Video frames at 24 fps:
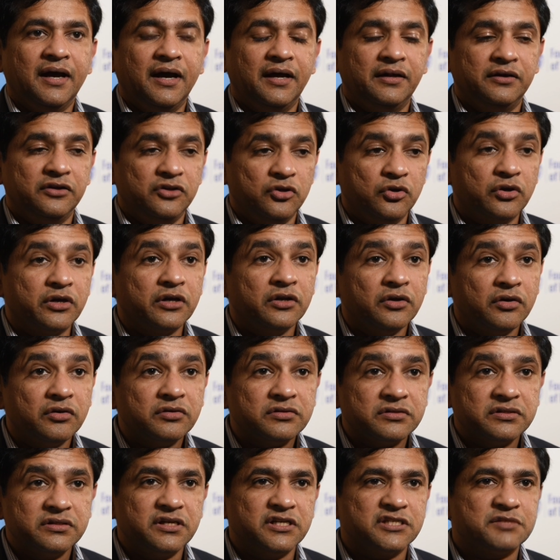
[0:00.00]
and you
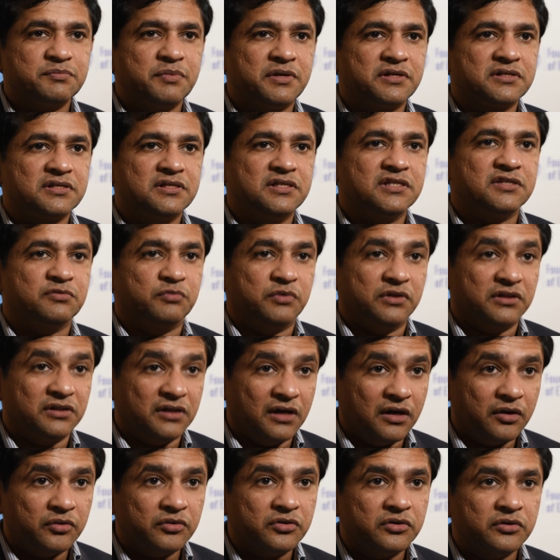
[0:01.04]
cannot see a specialist
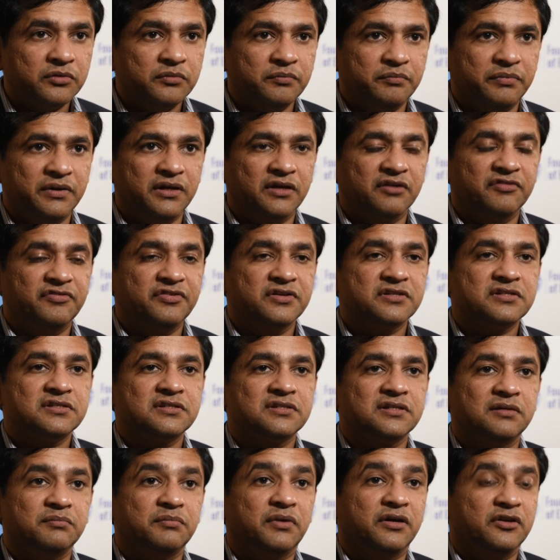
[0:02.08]
without being
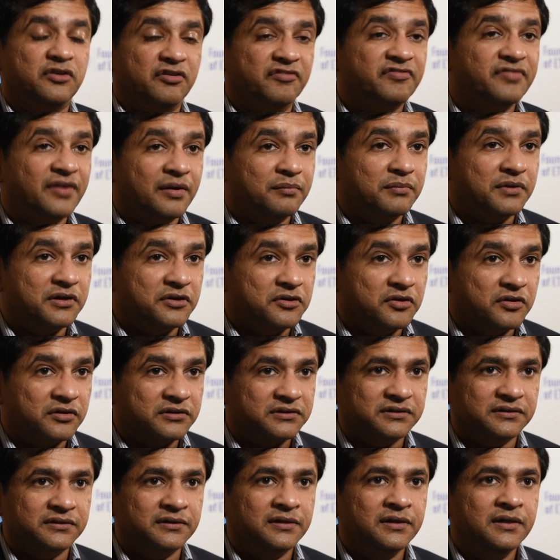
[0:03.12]
first seen by your family
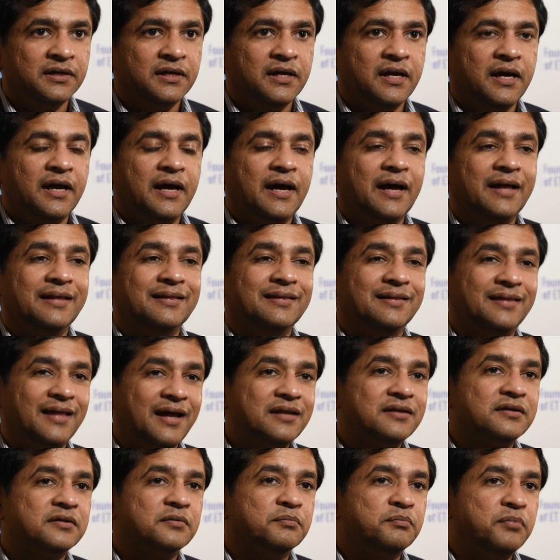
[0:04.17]
doctor and
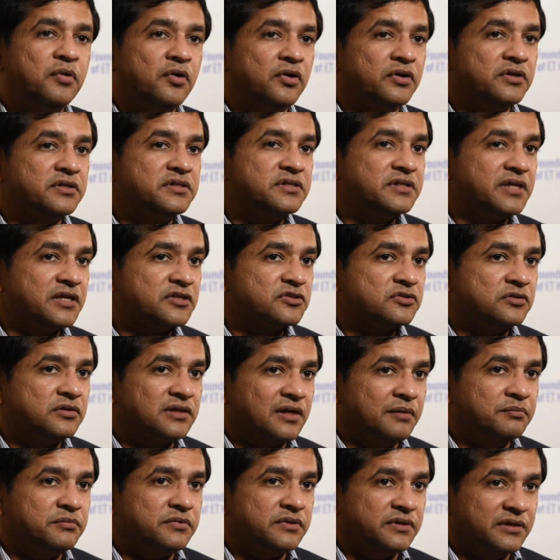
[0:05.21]
that policy has not
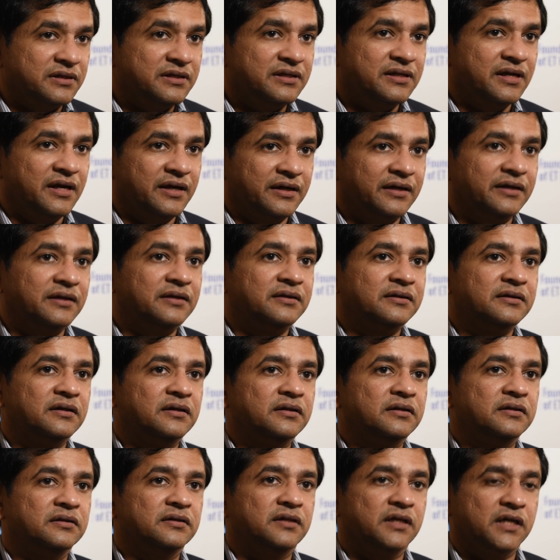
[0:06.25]
come to india yet
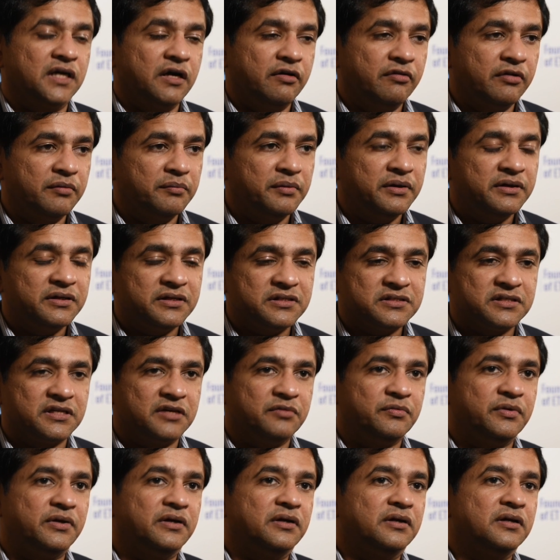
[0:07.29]
the government is
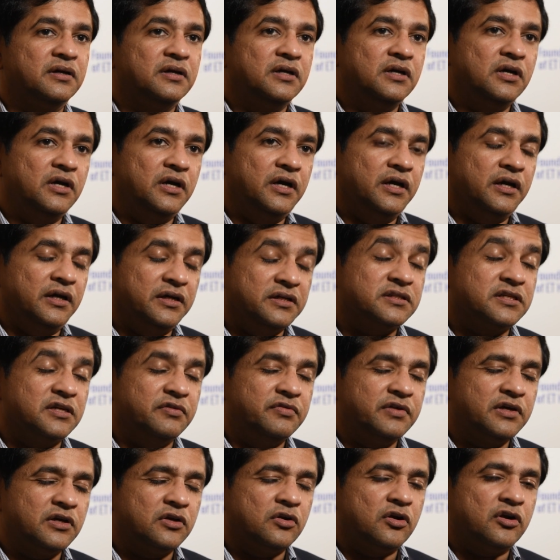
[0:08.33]
given uh, is
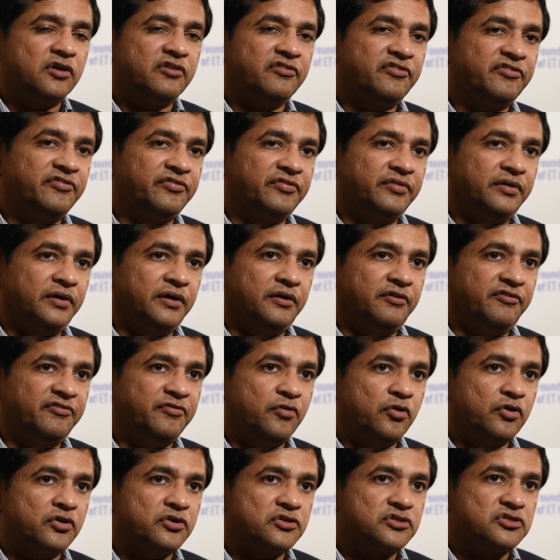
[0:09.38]
giving a lot of uh,
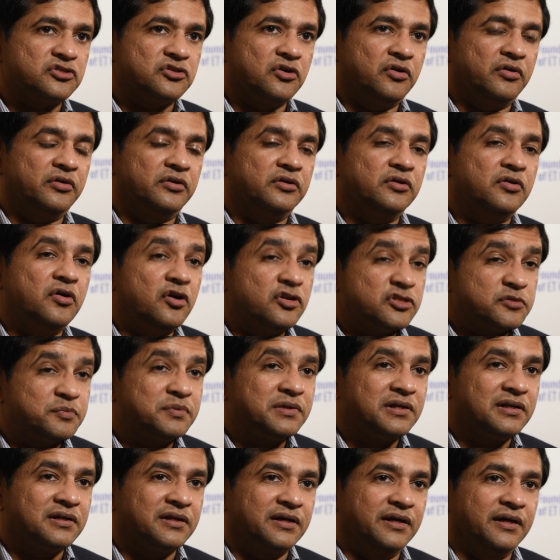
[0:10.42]
focus on
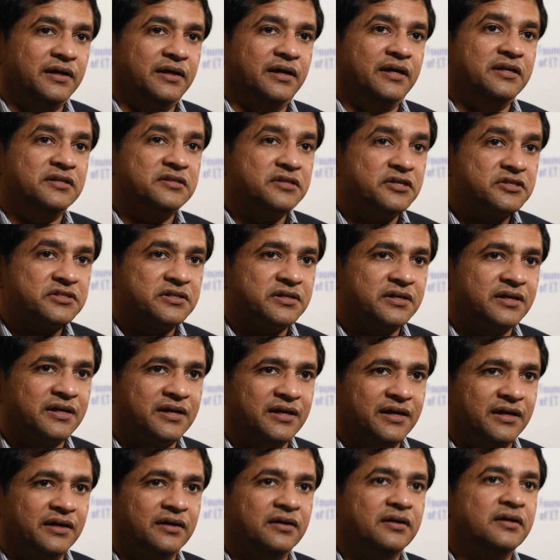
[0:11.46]
hospital care and tertiary
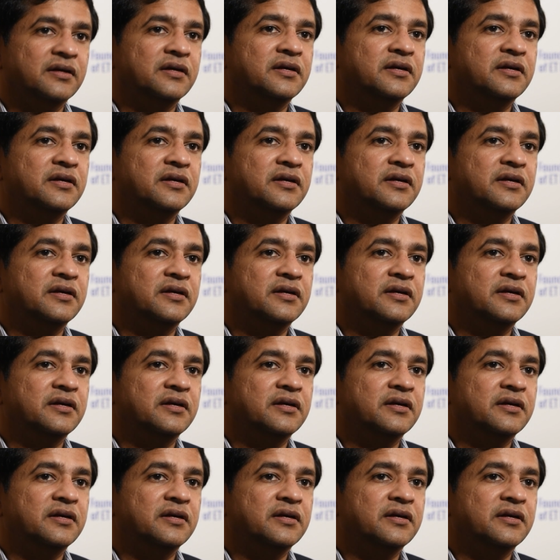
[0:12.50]
care